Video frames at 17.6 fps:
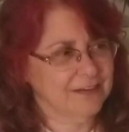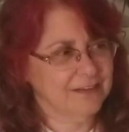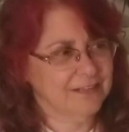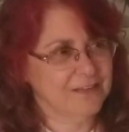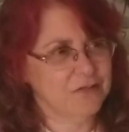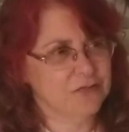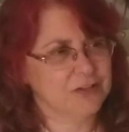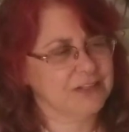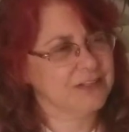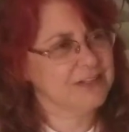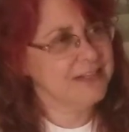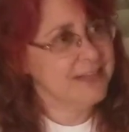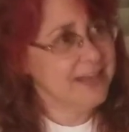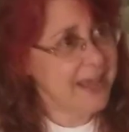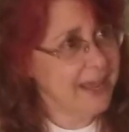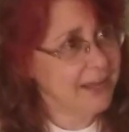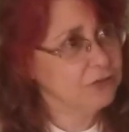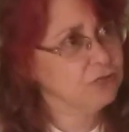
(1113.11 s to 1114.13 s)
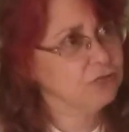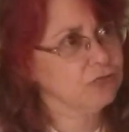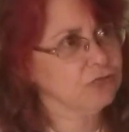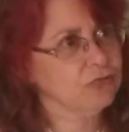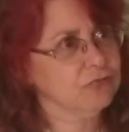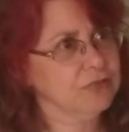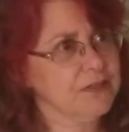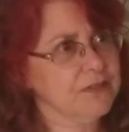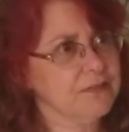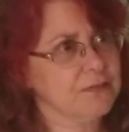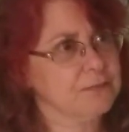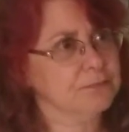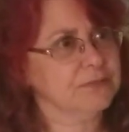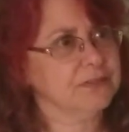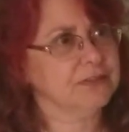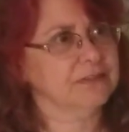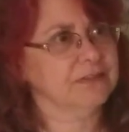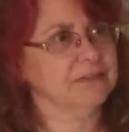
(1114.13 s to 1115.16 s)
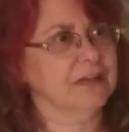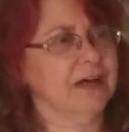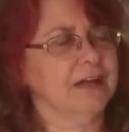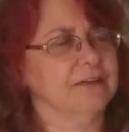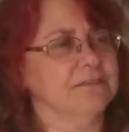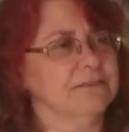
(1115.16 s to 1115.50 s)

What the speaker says: There is a natural rhythm to life.